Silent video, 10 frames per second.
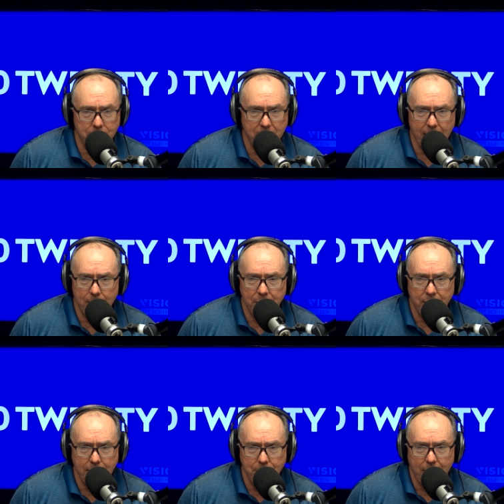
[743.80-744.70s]
become an
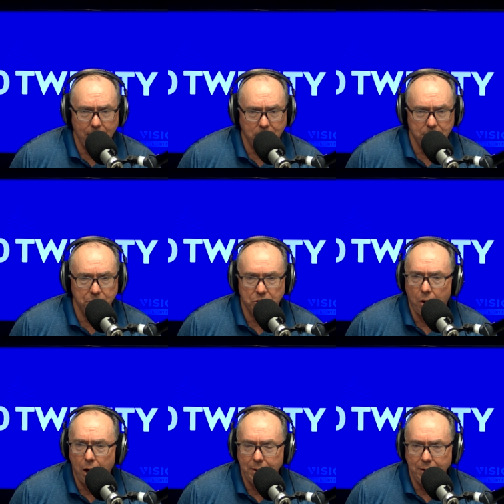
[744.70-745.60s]
email
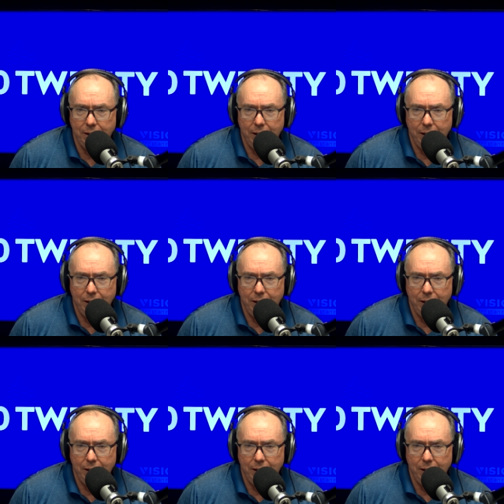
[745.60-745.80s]
subscriber.